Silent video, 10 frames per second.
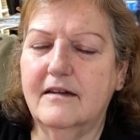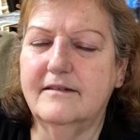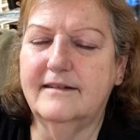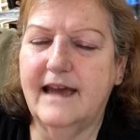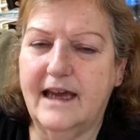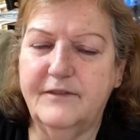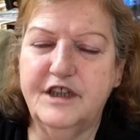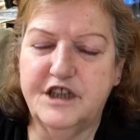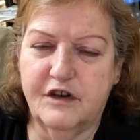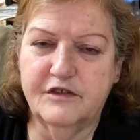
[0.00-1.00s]
Davy
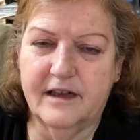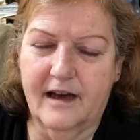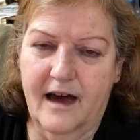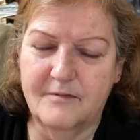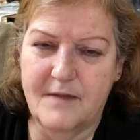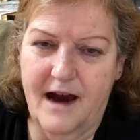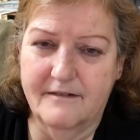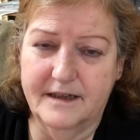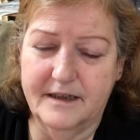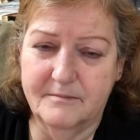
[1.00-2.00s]
Jones had gotten
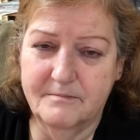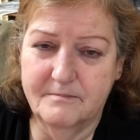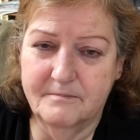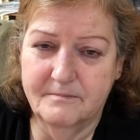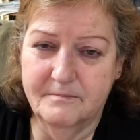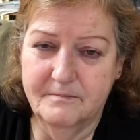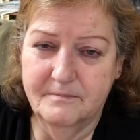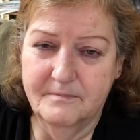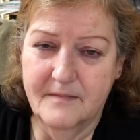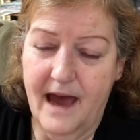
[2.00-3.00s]
married.
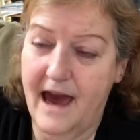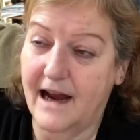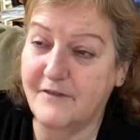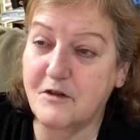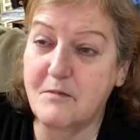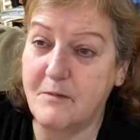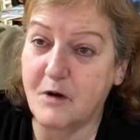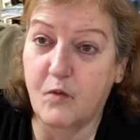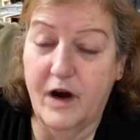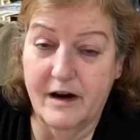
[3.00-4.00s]
And I remember
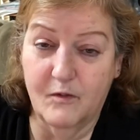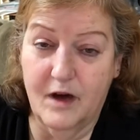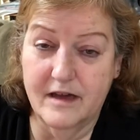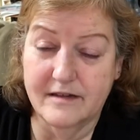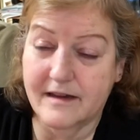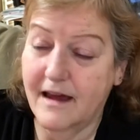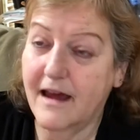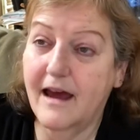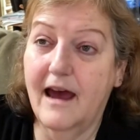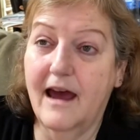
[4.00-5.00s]
where it was
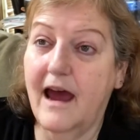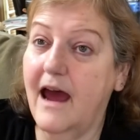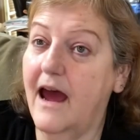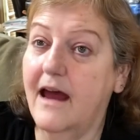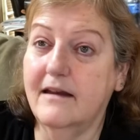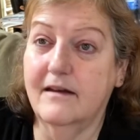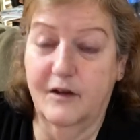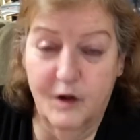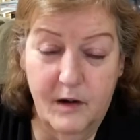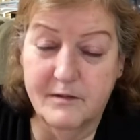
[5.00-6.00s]
and
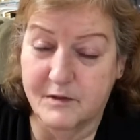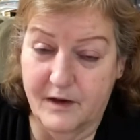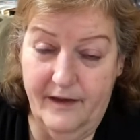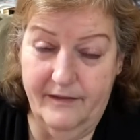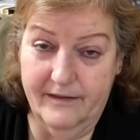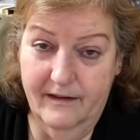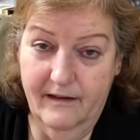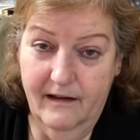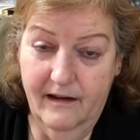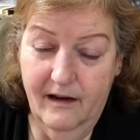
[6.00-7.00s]
who I was with
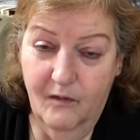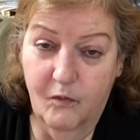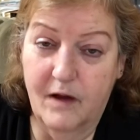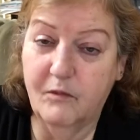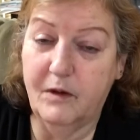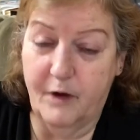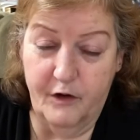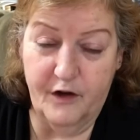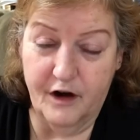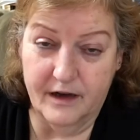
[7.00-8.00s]
when we both
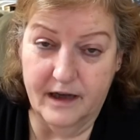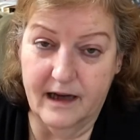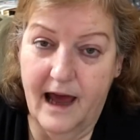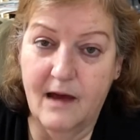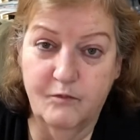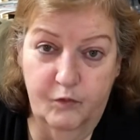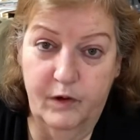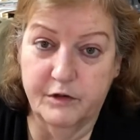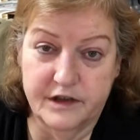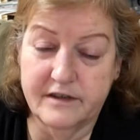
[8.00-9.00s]
heard it, and we
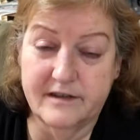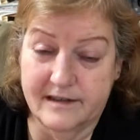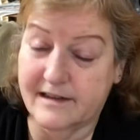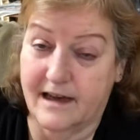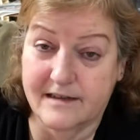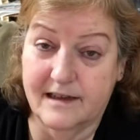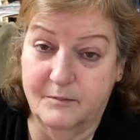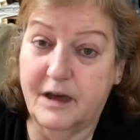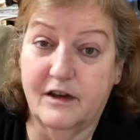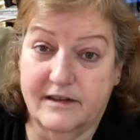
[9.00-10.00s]
were just disgusted
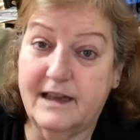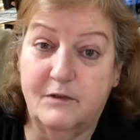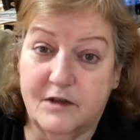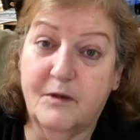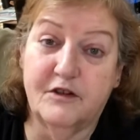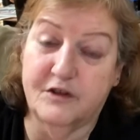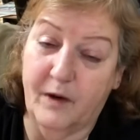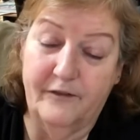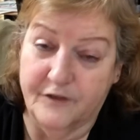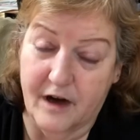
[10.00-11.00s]
because he was supposed to
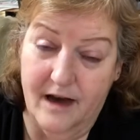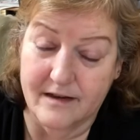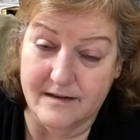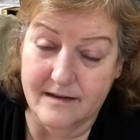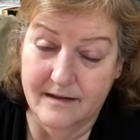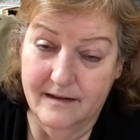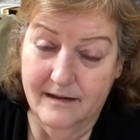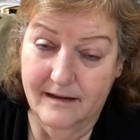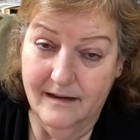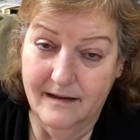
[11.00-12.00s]
wait for us.
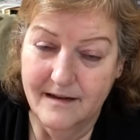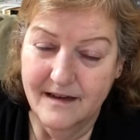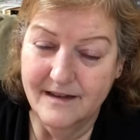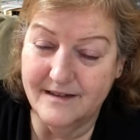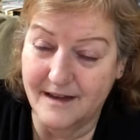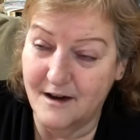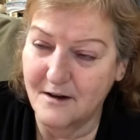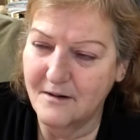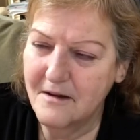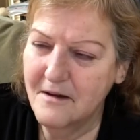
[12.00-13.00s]
So,